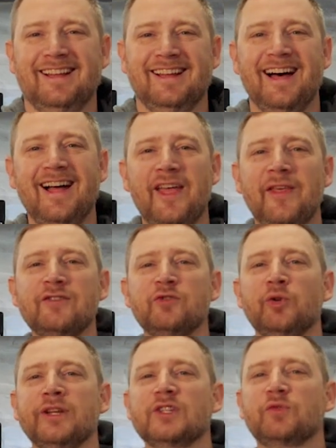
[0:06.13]
Hi, thanks for
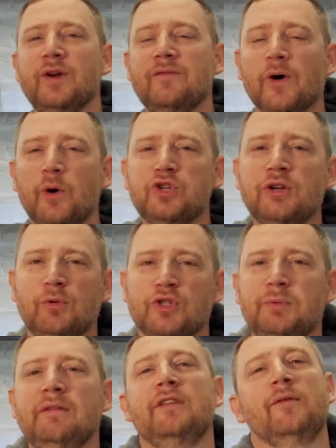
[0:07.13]
joining us for
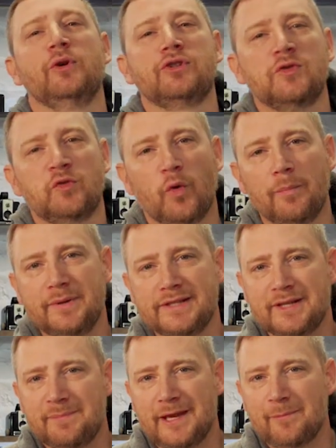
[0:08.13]
Devotionables, brief devotions for
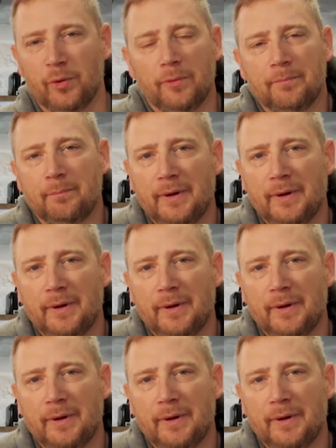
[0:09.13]
busy people.